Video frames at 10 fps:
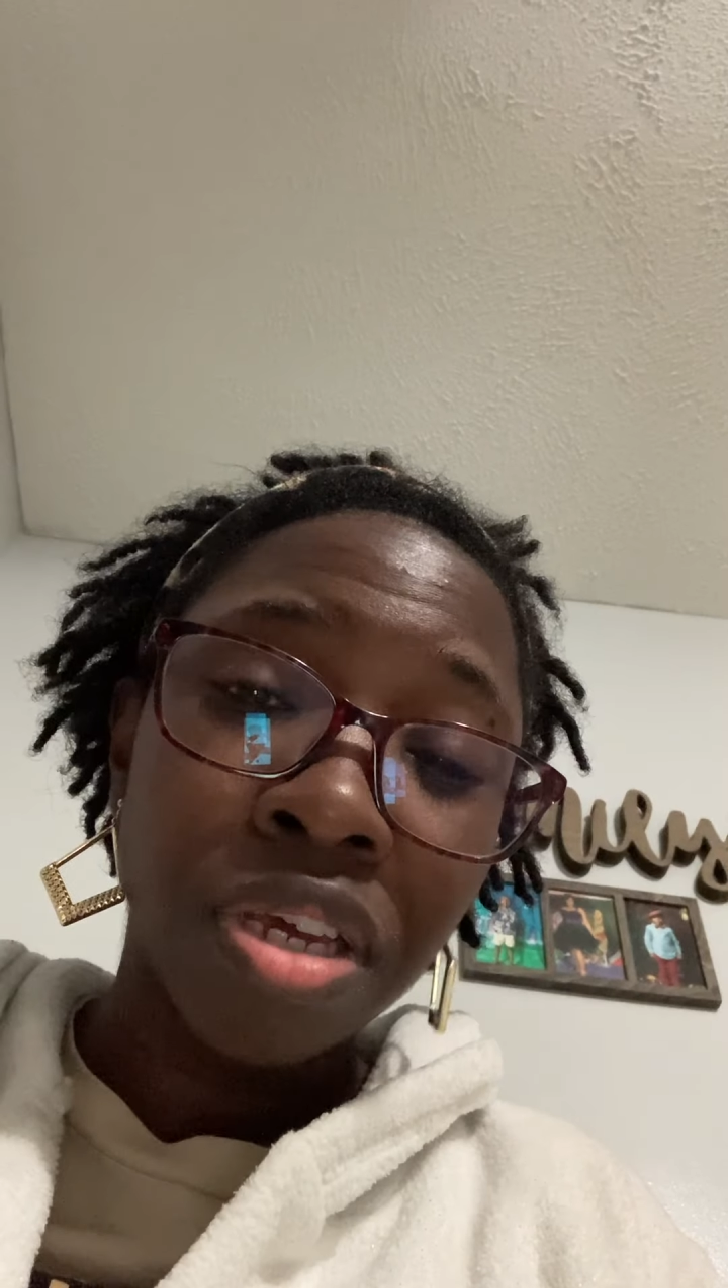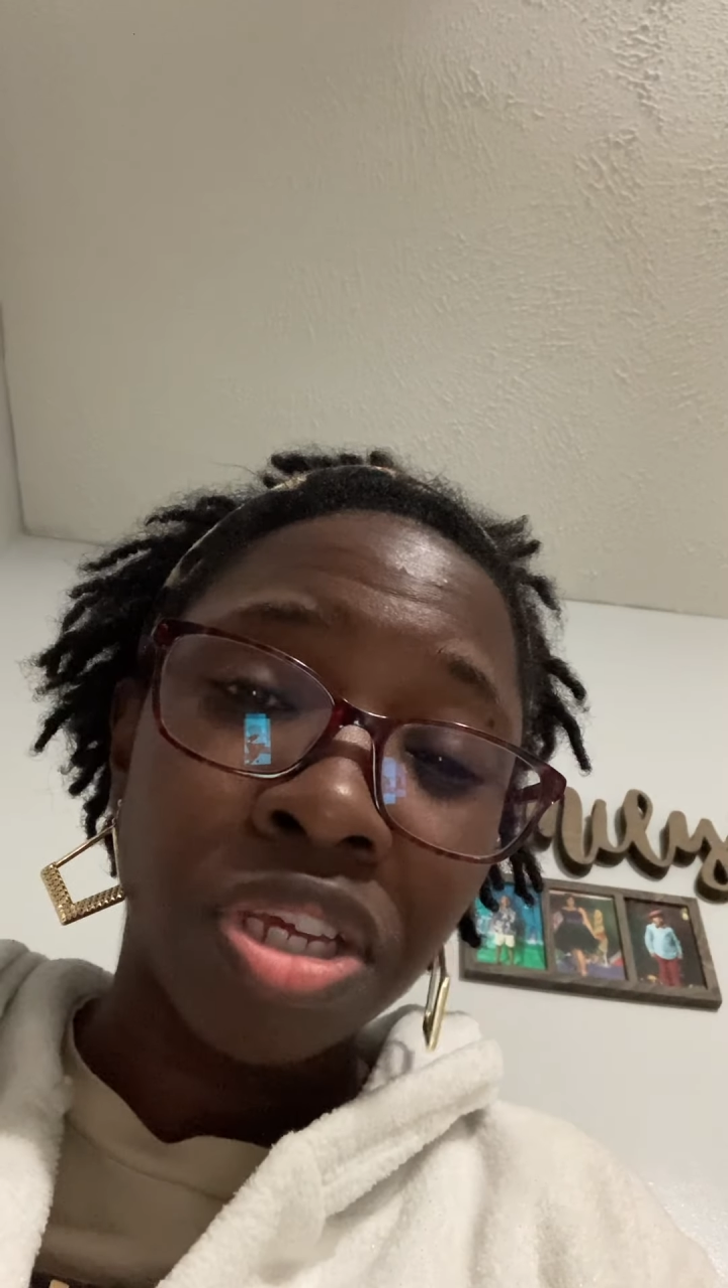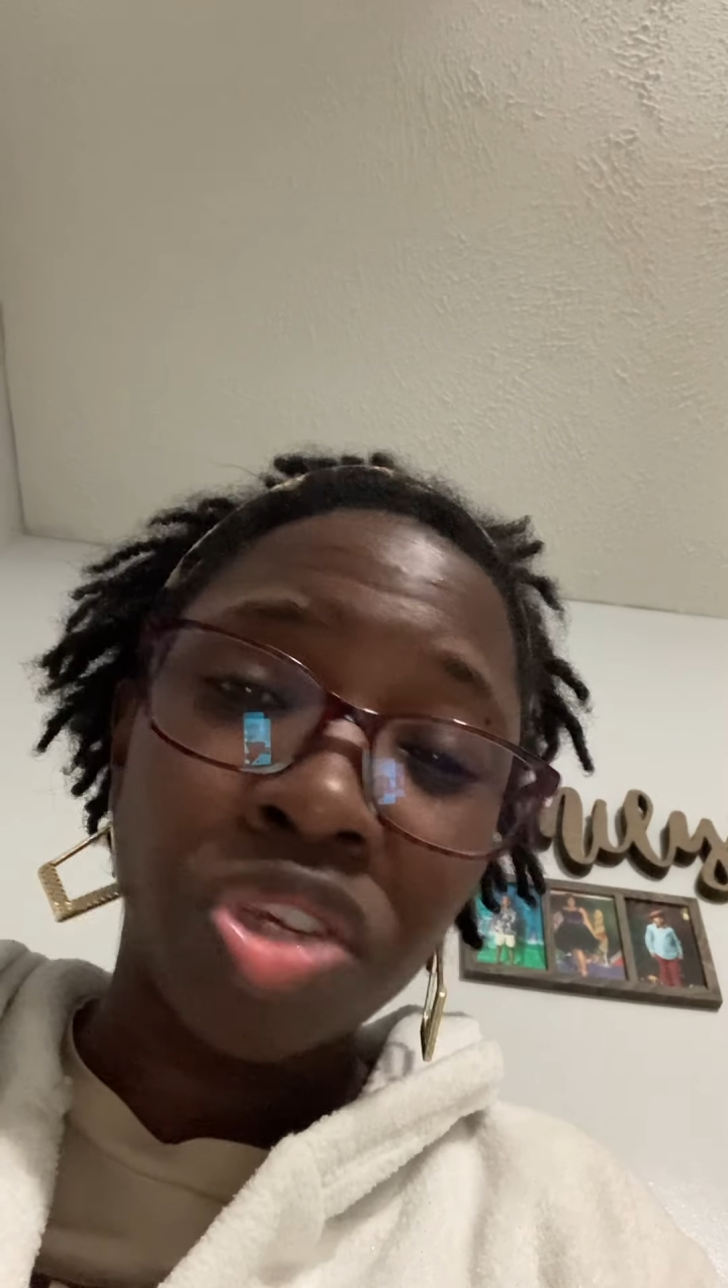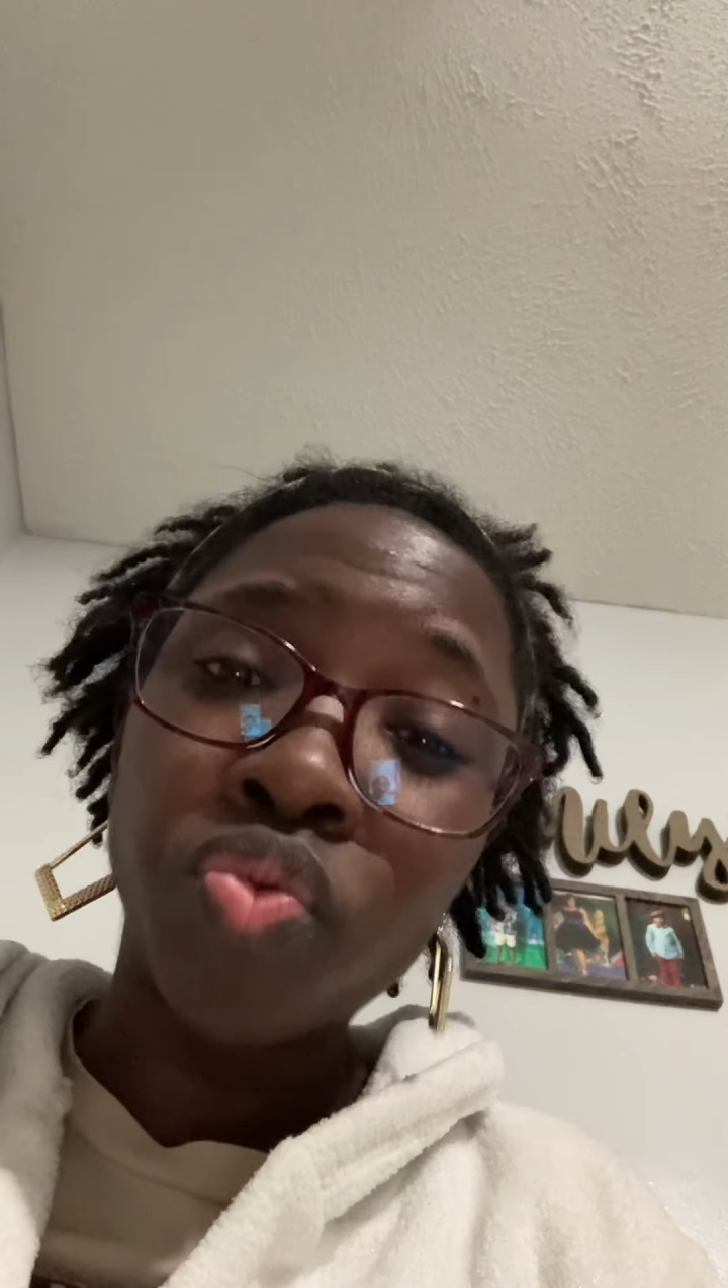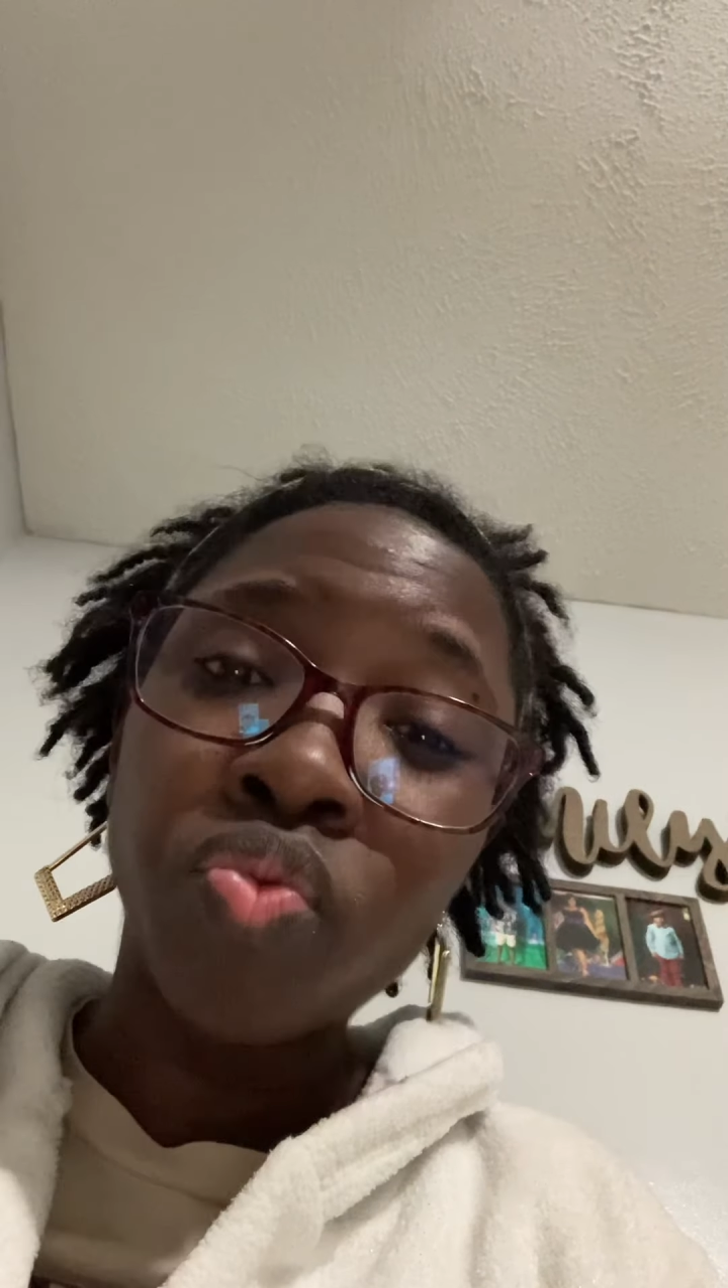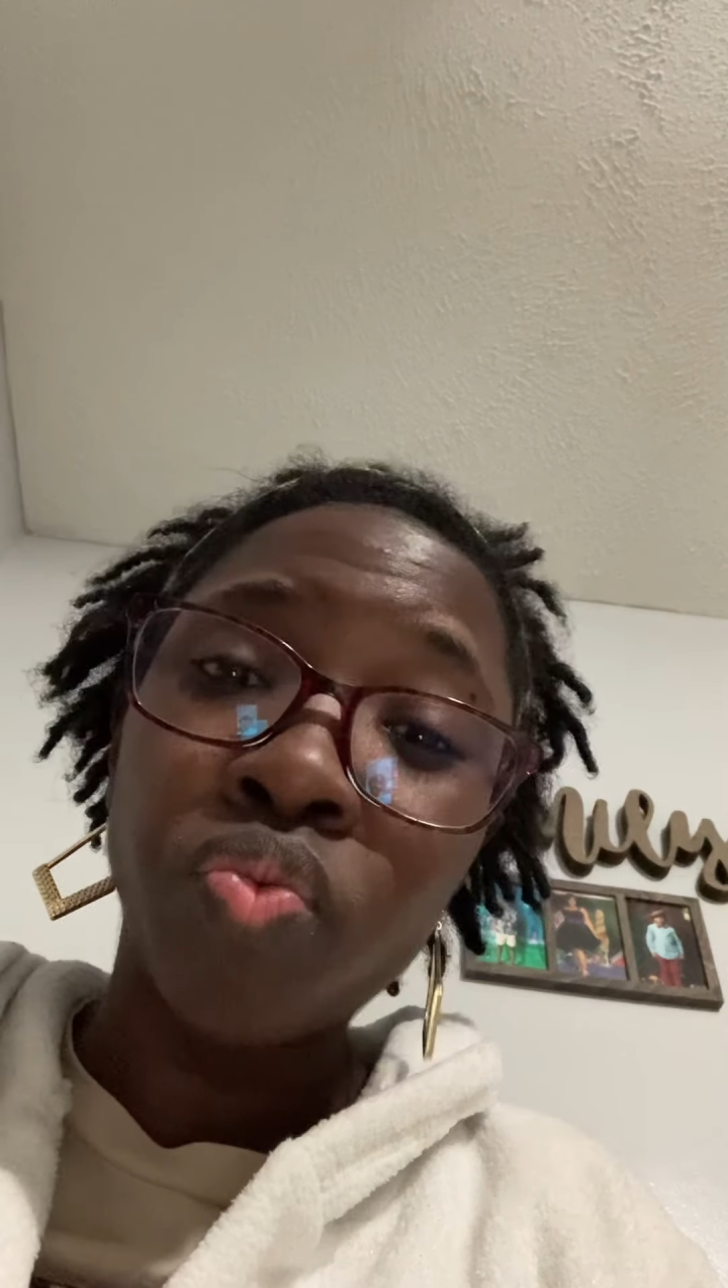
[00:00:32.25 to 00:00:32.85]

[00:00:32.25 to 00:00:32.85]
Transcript: You